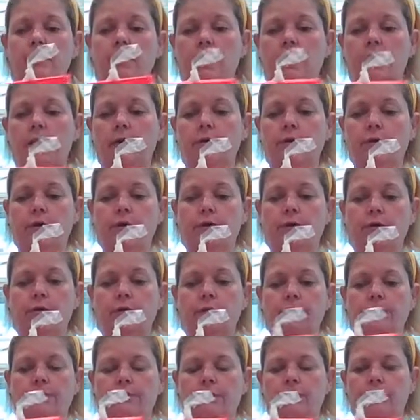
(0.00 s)
I don't
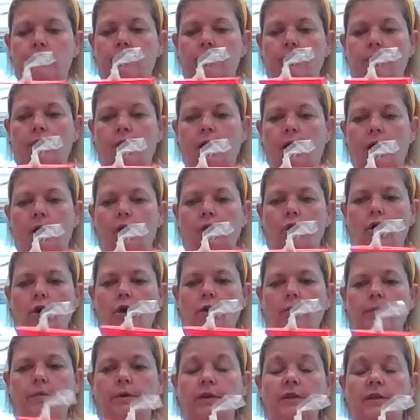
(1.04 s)
know how
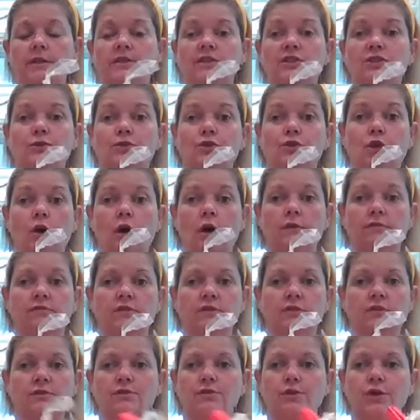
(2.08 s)
long, but it's still soft,
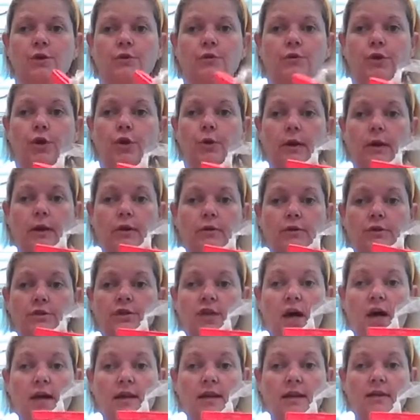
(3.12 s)
so no air has
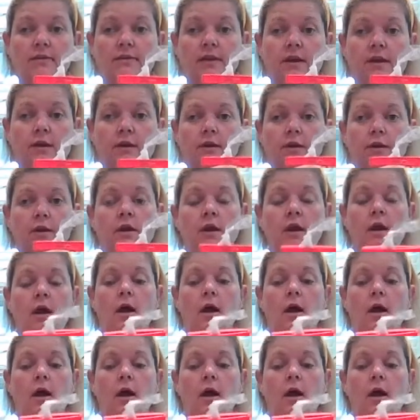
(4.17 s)
gotten in there.